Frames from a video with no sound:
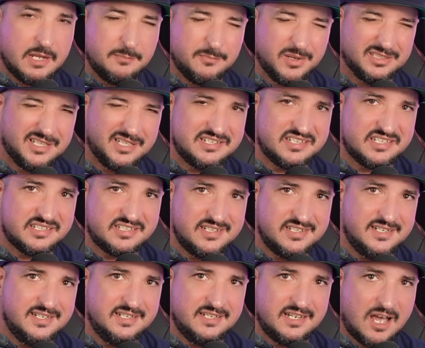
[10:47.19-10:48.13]
but let's
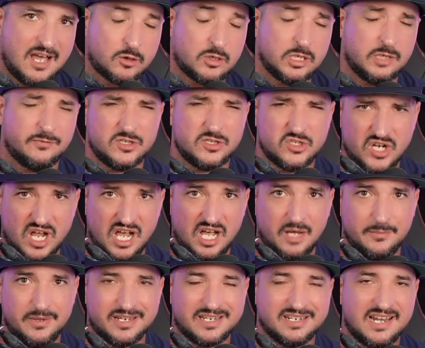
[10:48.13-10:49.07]
see how good of a
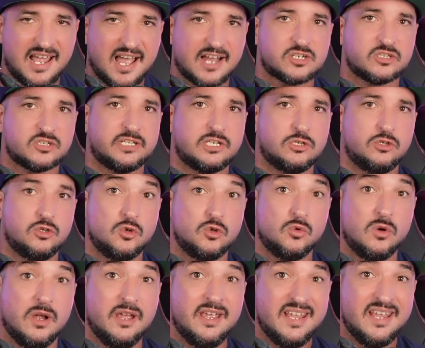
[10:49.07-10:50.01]
job it can actually
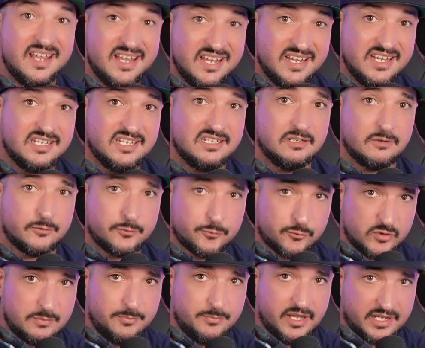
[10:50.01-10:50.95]
do in
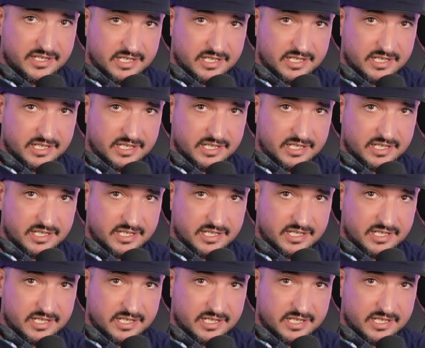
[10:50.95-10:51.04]
Freepik